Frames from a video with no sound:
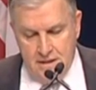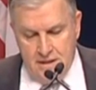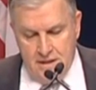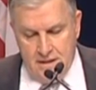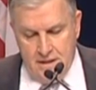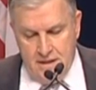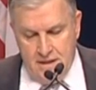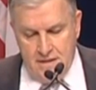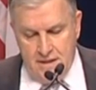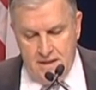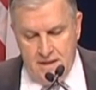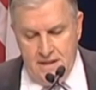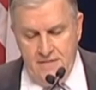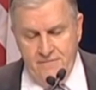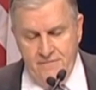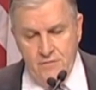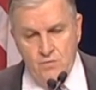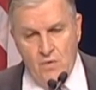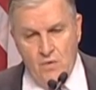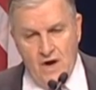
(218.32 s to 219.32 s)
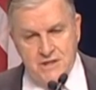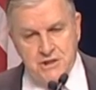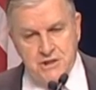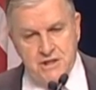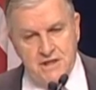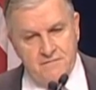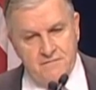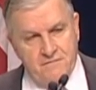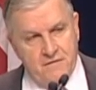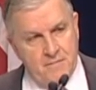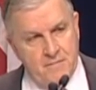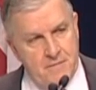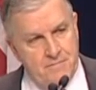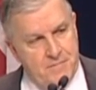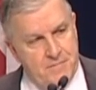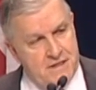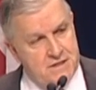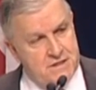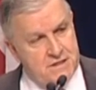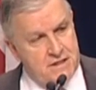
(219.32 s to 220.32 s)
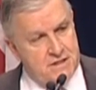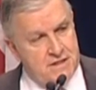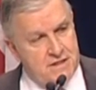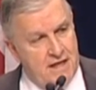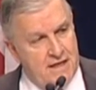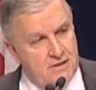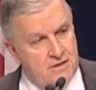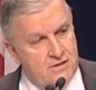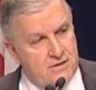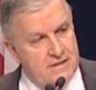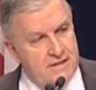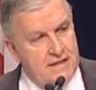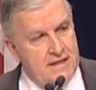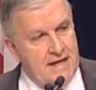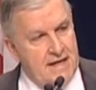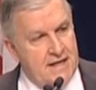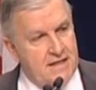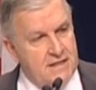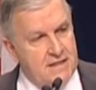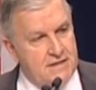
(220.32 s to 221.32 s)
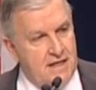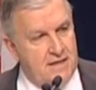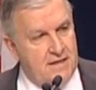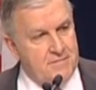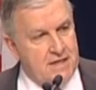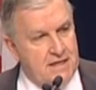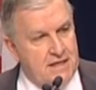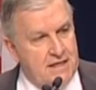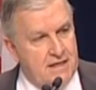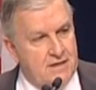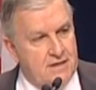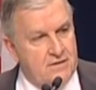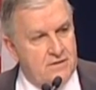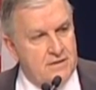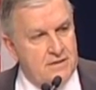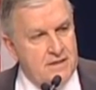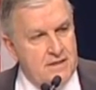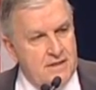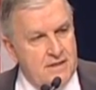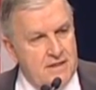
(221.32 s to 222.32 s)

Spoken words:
And even watching it from a business angle and an academic angle,